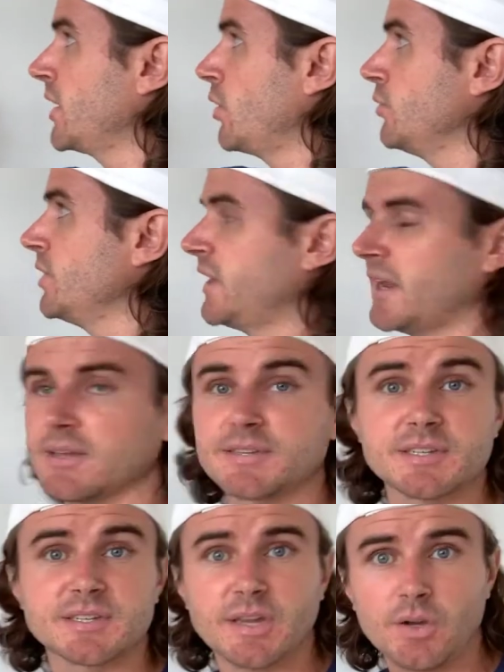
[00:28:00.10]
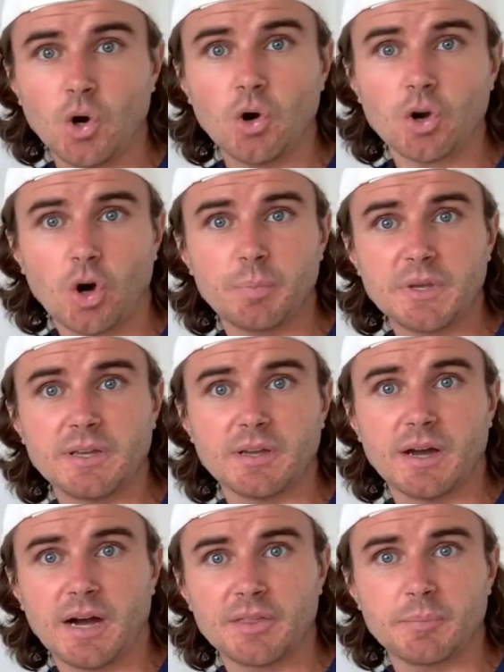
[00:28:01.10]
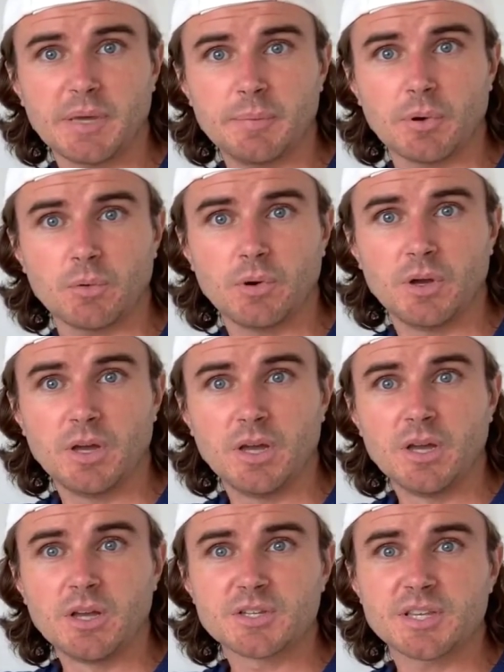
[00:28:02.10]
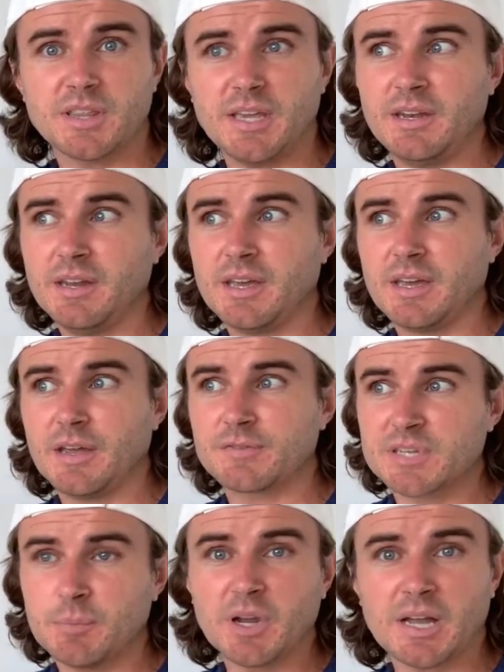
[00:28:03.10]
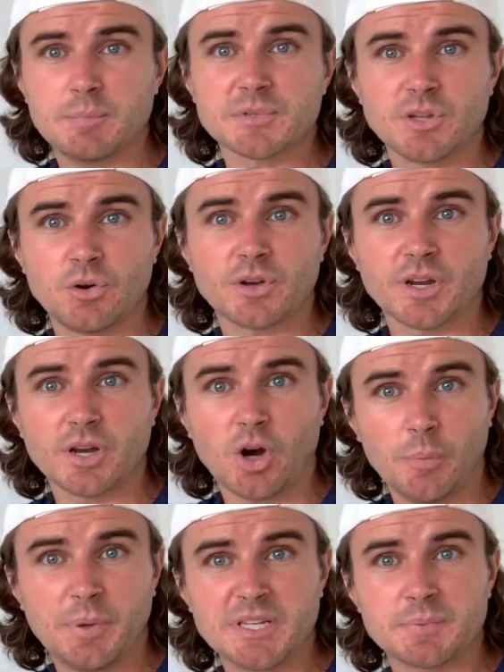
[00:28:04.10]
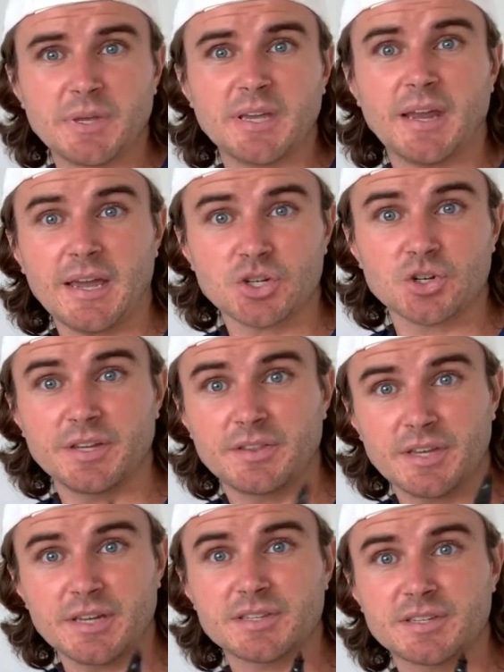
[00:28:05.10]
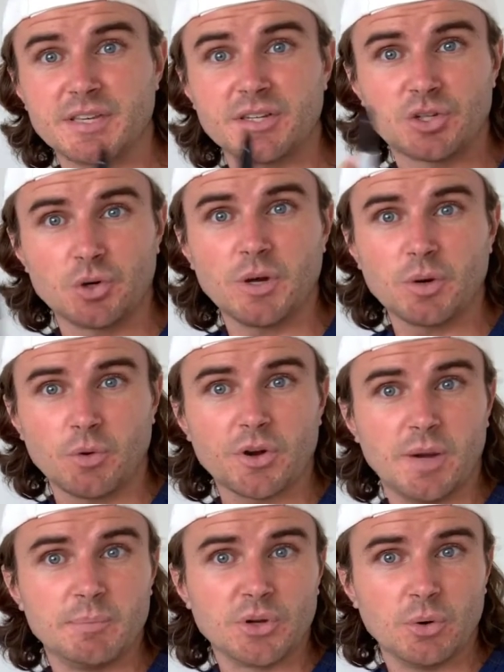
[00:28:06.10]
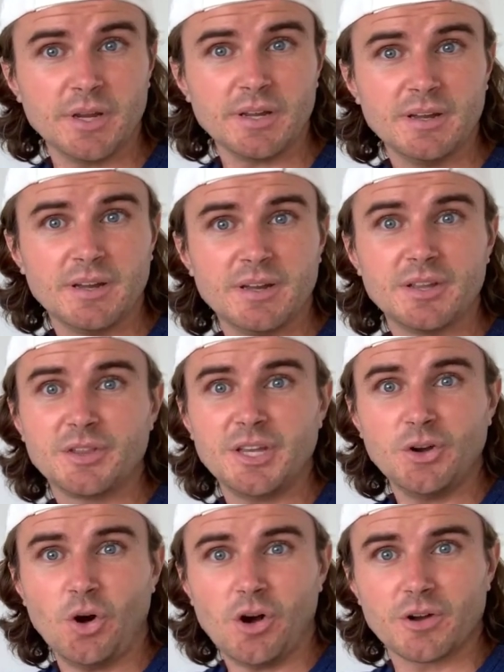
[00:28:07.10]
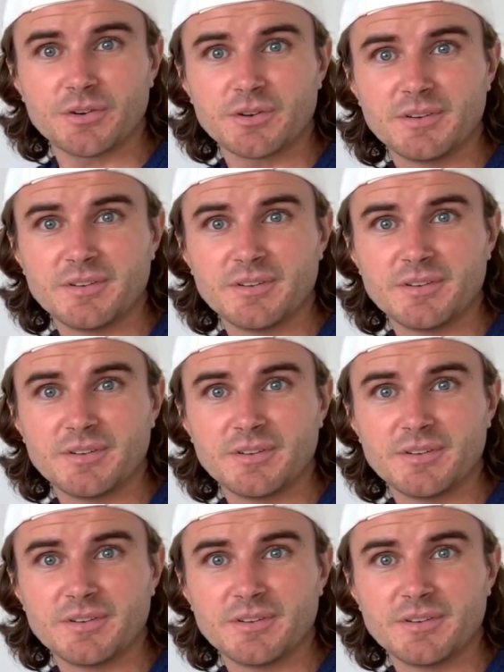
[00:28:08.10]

own analysis and not copy other people. So then if someone comes along and copies me and actually thinks they're doing what I'm doing, they're not.